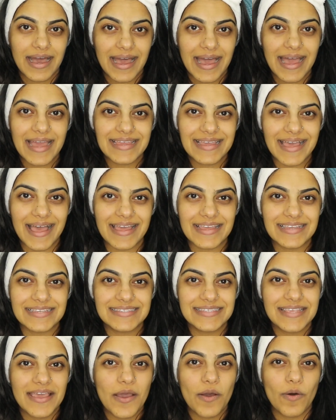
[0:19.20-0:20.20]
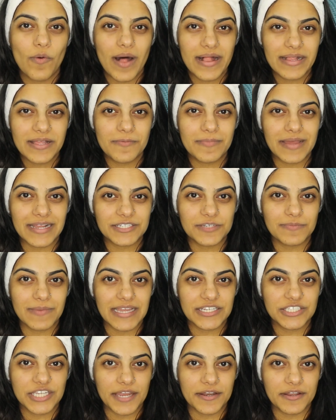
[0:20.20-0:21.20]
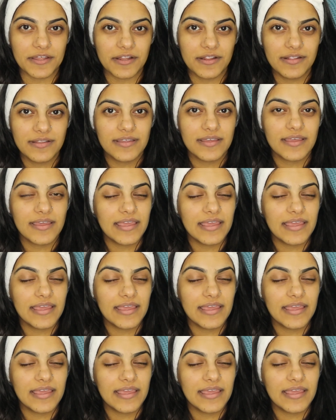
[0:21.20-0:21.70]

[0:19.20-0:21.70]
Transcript: Hi guys, welcome back to my channel.